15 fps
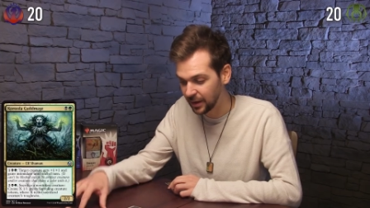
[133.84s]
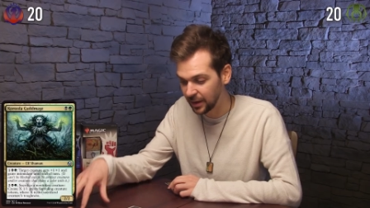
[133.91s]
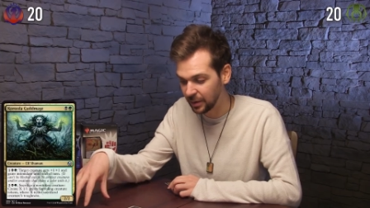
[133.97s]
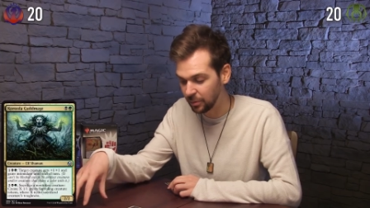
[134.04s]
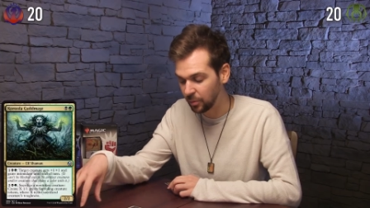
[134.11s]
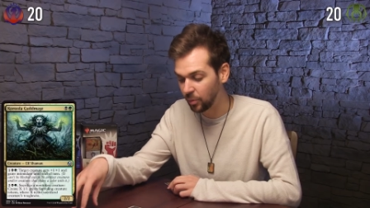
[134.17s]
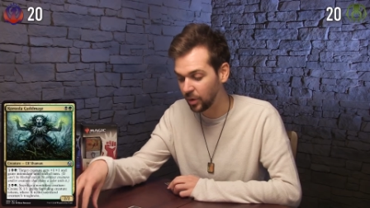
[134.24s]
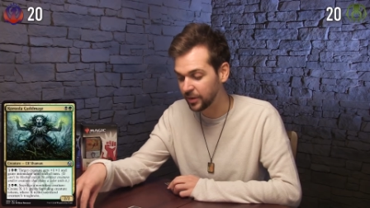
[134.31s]

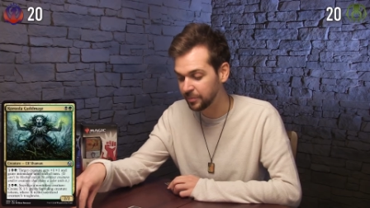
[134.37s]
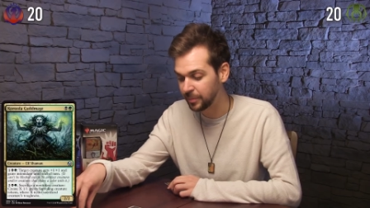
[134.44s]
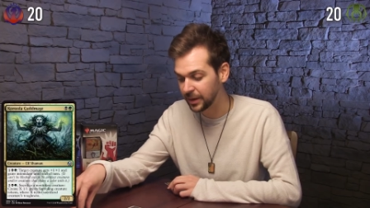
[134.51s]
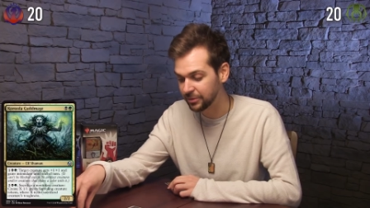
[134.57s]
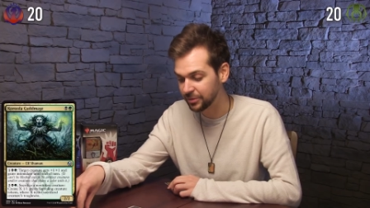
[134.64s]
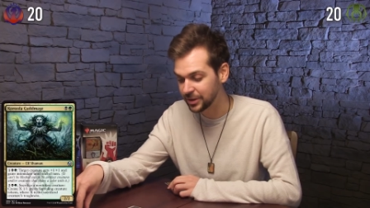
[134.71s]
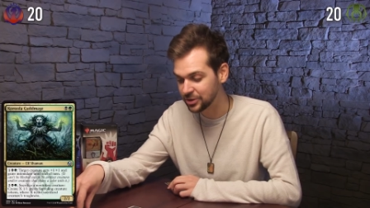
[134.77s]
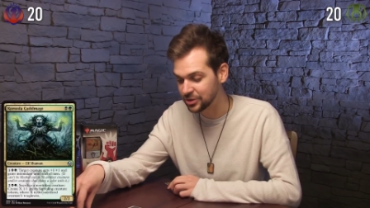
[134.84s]
uh, one of my
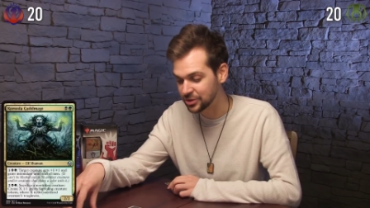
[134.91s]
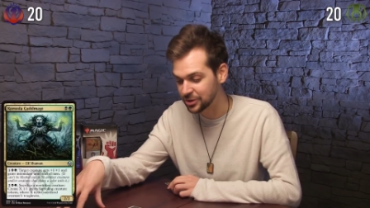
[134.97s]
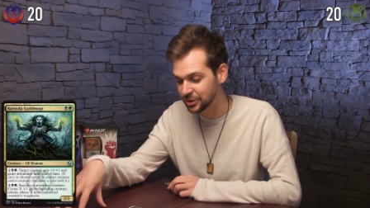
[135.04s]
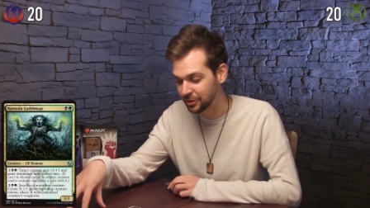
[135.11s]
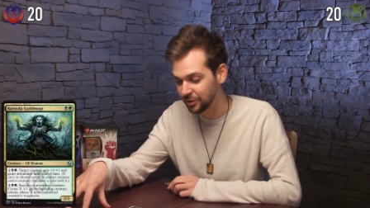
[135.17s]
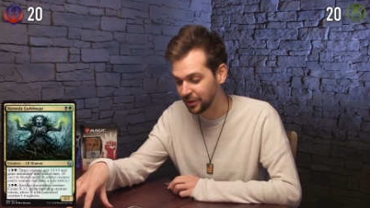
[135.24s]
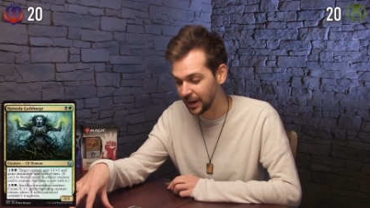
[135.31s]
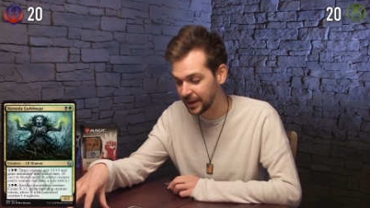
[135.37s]
creatures
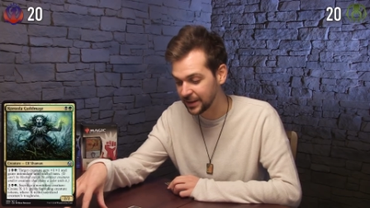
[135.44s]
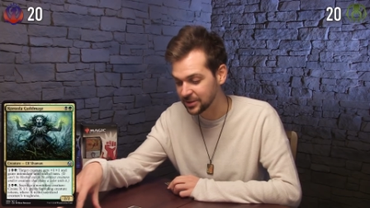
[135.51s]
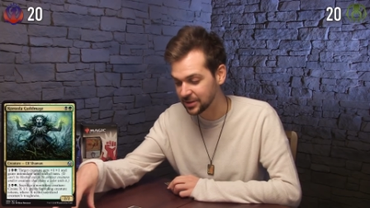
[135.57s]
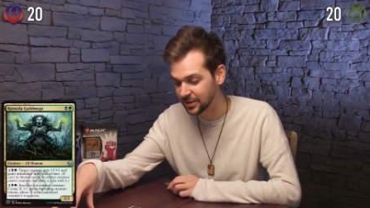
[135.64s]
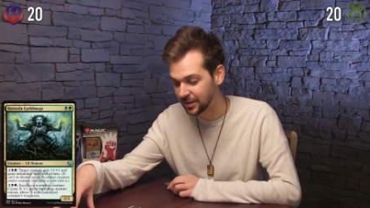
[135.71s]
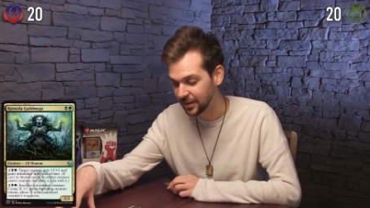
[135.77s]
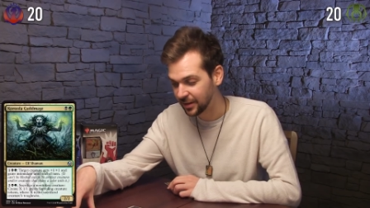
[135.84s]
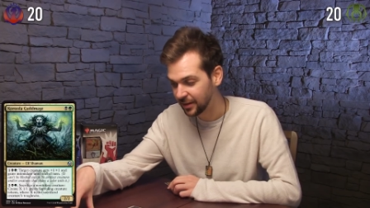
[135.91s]
to
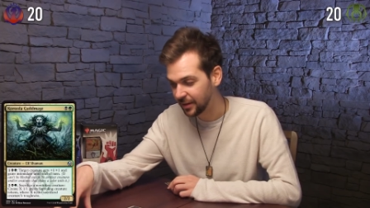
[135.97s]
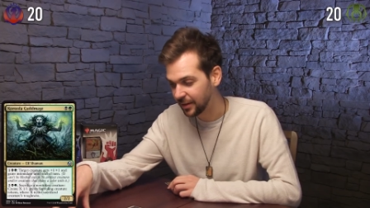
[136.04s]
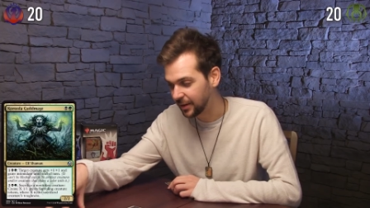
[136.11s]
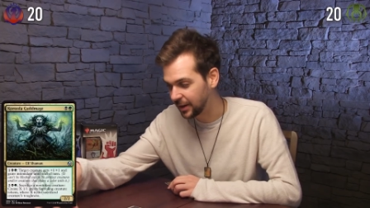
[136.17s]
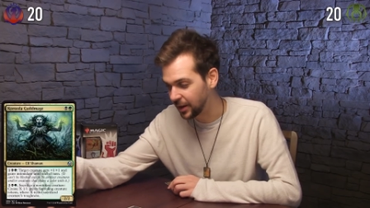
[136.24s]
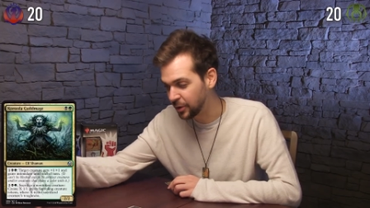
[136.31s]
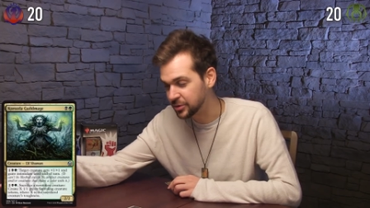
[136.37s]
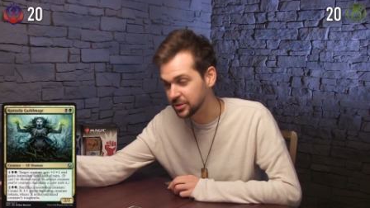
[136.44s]
create
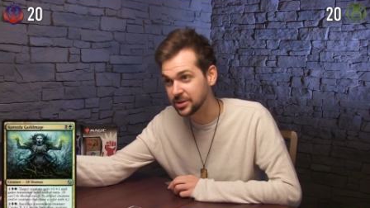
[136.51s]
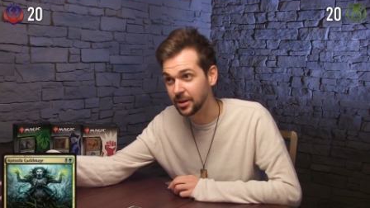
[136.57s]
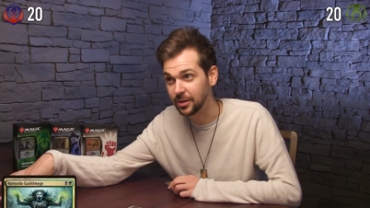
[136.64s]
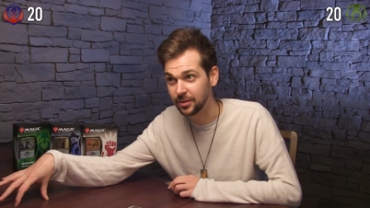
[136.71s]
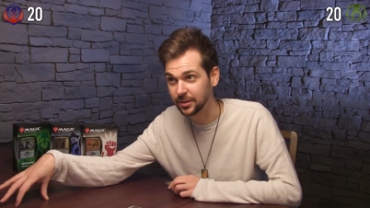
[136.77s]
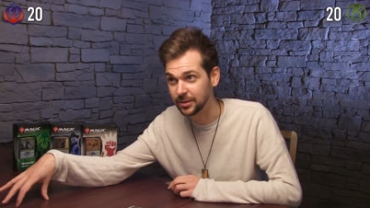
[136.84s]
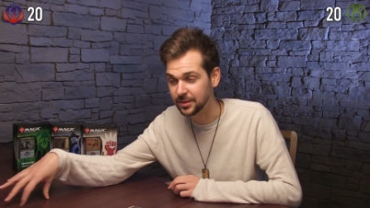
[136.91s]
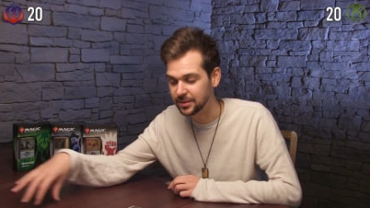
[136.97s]
loads of
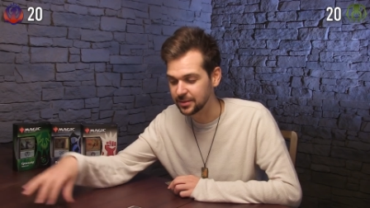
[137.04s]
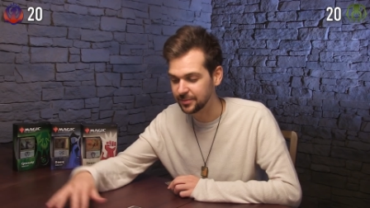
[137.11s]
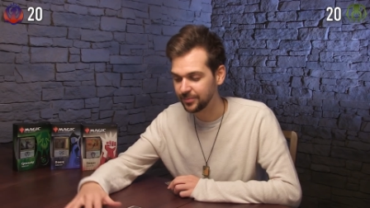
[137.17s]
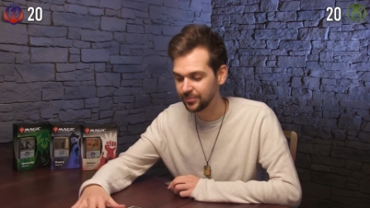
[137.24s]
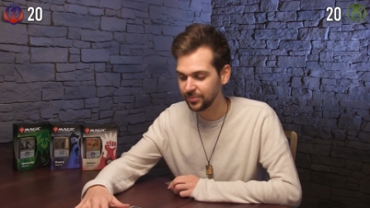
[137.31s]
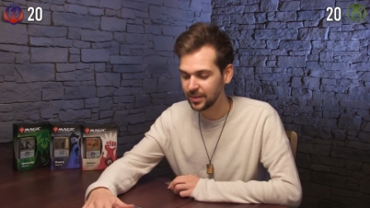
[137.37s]
tokens.